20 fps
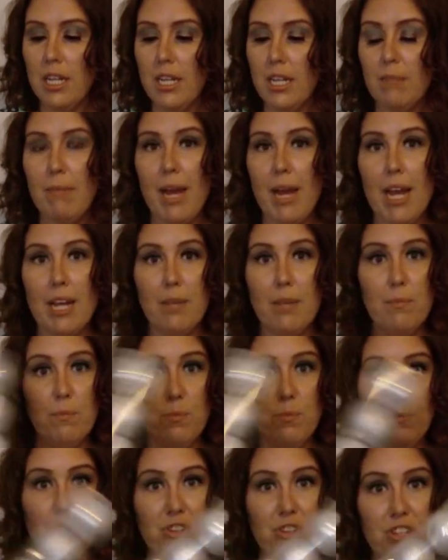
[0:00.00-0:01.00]
in my
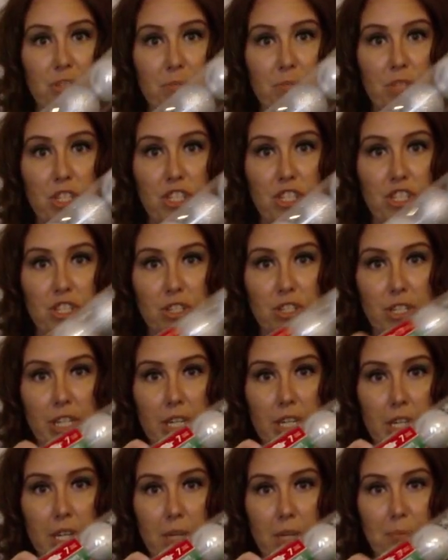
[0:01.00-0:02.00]
Christmas
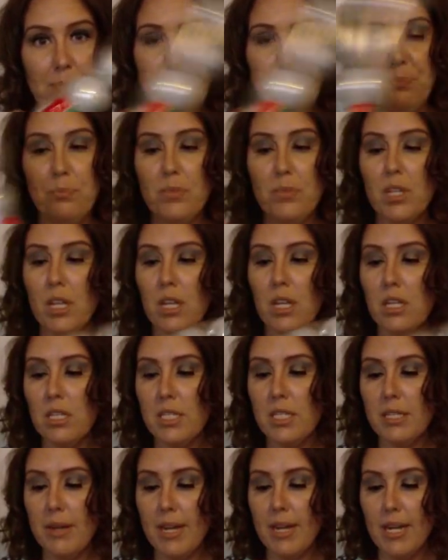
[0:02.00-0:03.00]
tree.
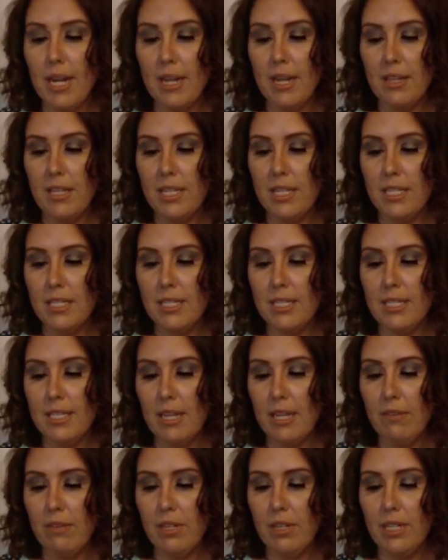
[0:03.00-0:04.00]
So I got these
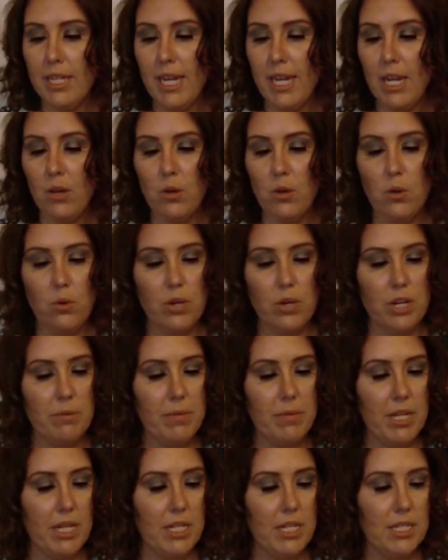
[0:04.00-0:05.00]
7-count
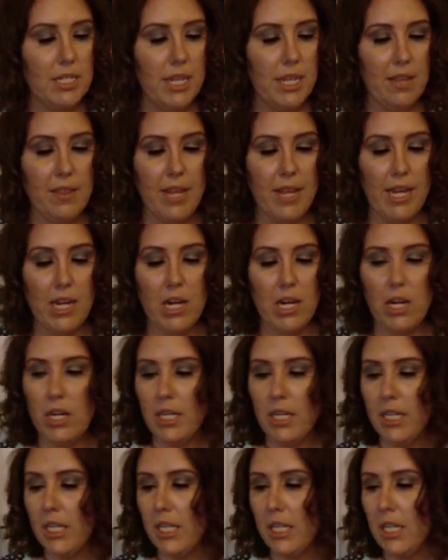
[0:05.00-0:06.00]
ornaments, and they
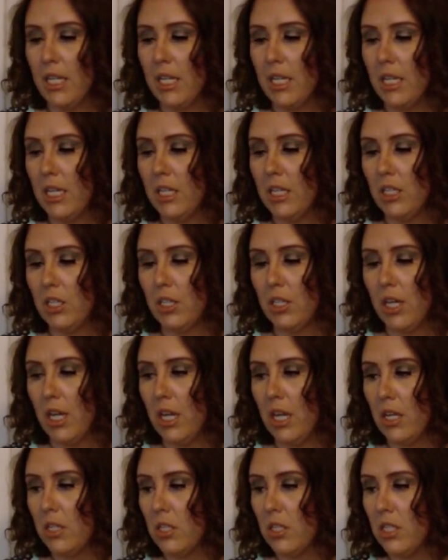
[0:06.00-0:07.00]
are in, you
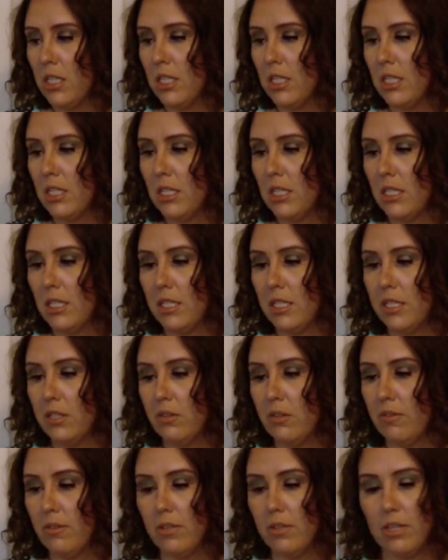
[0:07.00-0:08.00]
know, just
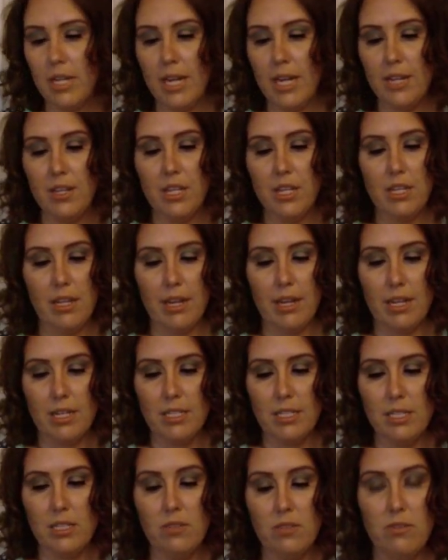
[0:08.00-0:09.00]
silver and then like
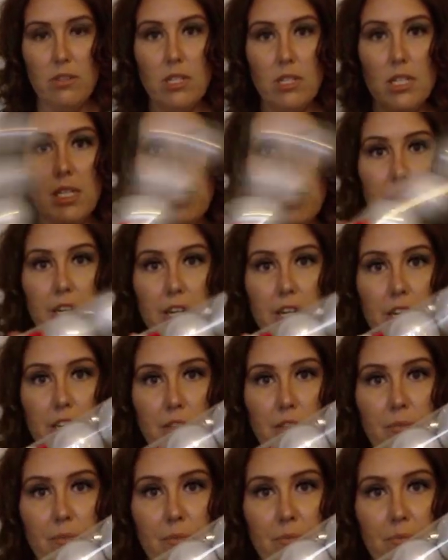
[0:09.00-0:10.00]
a silver
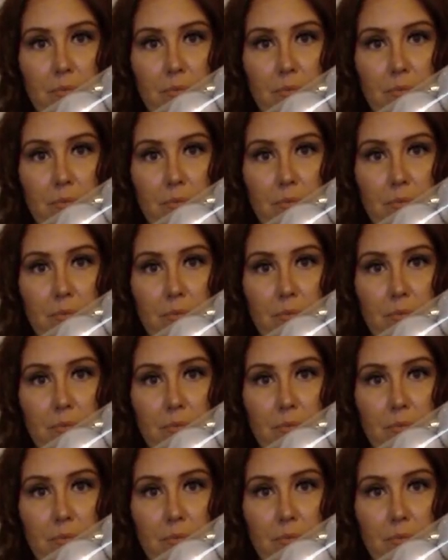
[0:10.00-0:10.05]
glitter.